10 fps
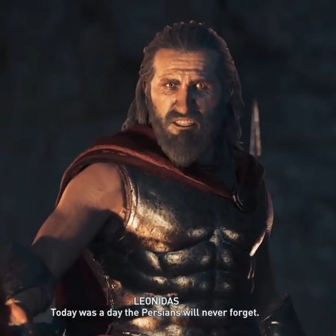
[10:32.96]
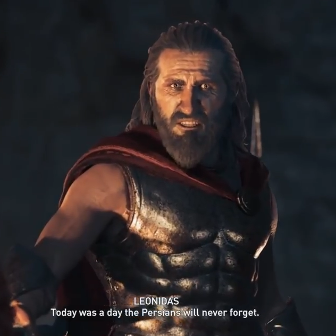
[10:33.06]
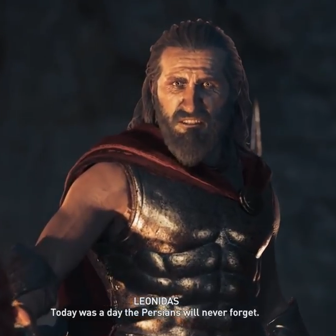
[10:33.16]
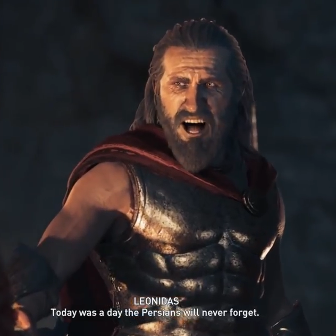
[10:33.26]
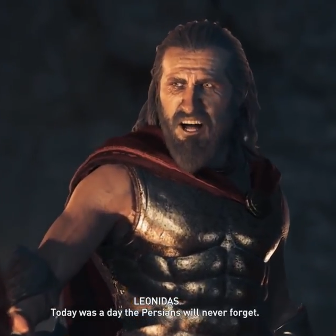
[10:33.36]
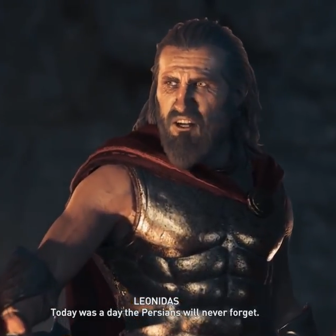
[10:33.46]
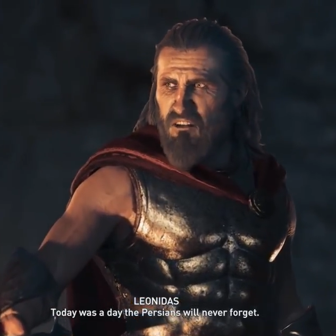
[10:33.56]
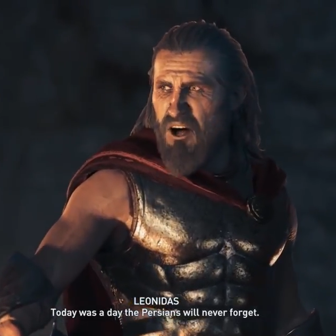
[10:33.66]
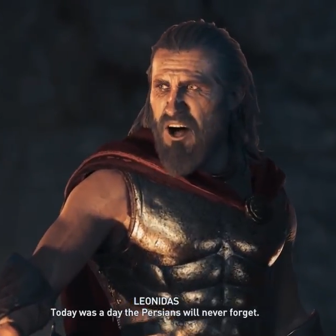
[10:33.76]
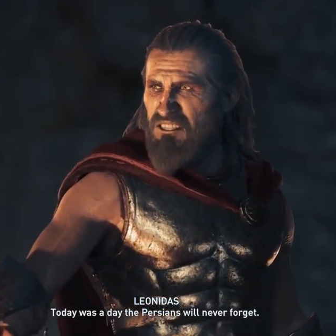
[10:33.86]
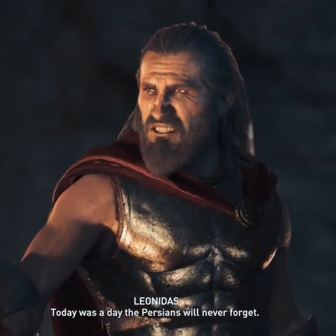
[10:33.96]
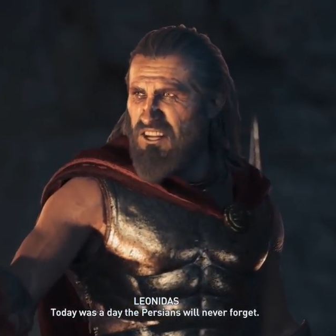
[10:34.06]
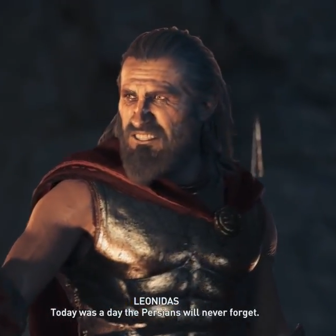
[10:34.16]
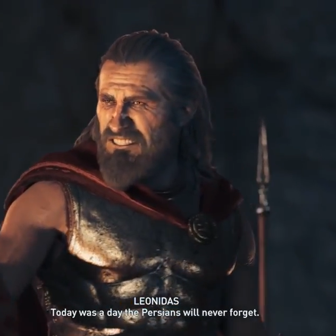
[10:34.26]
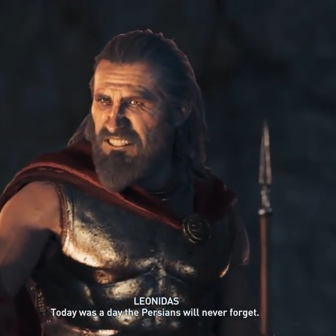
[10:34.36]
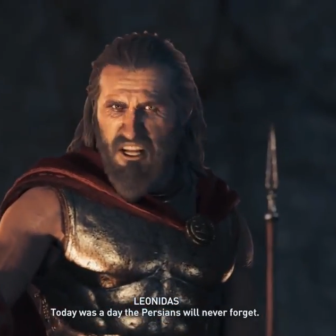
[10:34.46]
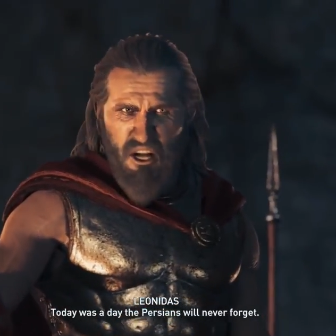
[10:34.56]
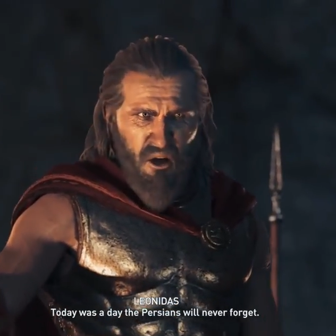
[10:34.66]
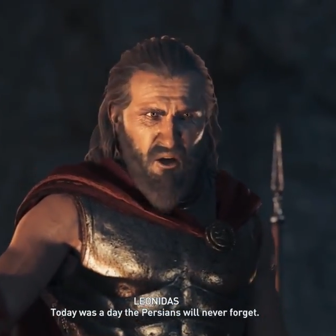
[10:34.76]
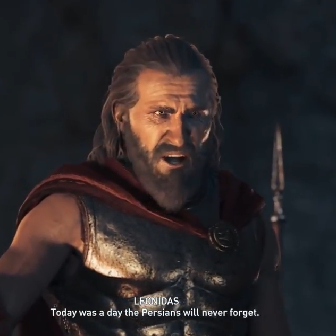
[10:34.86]
was a day the Persians
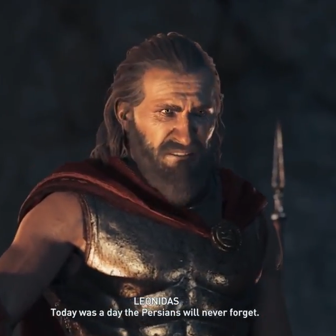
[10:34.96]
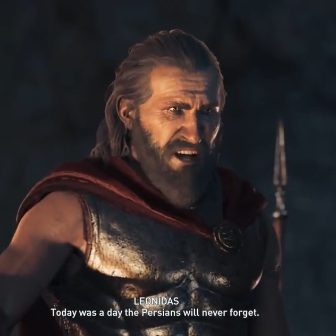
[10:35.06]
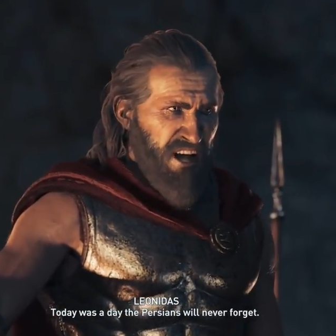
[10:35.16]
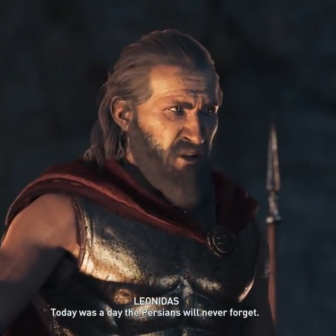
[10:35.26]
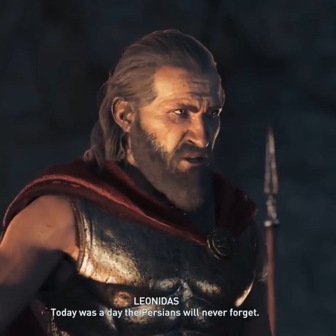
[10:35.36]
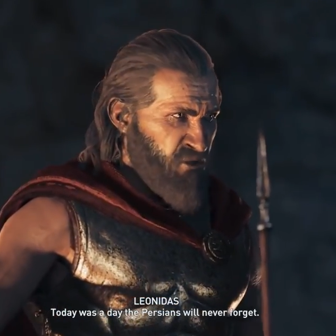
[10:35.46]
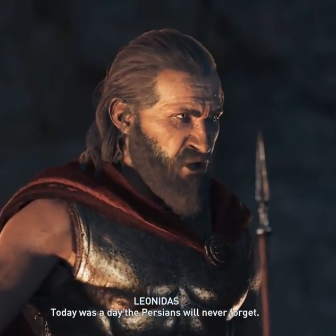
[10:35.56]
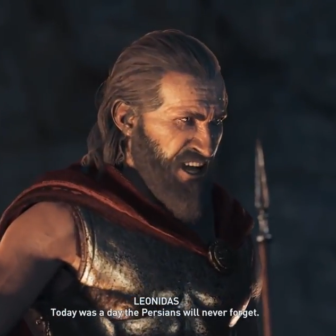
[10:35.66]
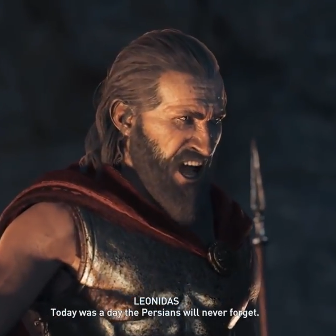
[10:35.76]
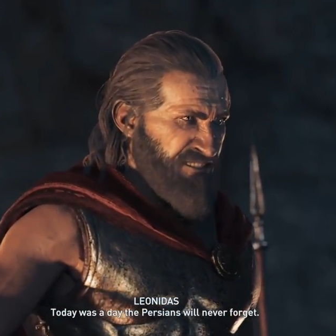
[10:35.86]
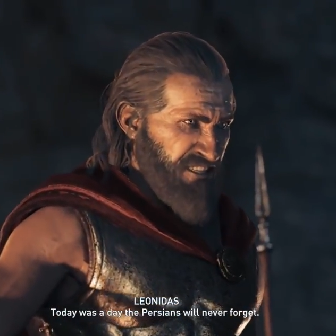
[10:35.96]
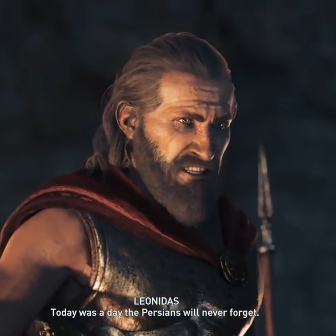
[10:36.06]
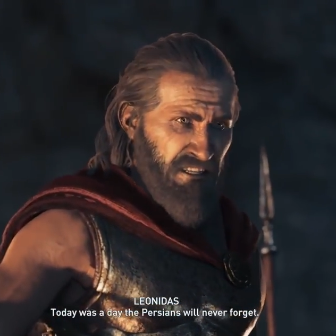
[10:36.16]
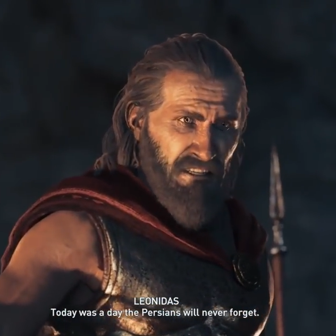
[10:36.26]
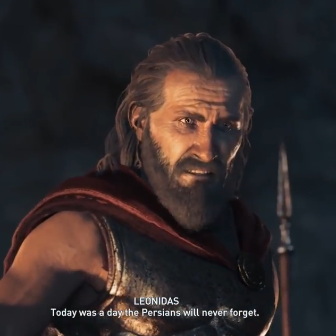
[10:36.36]
will never forget.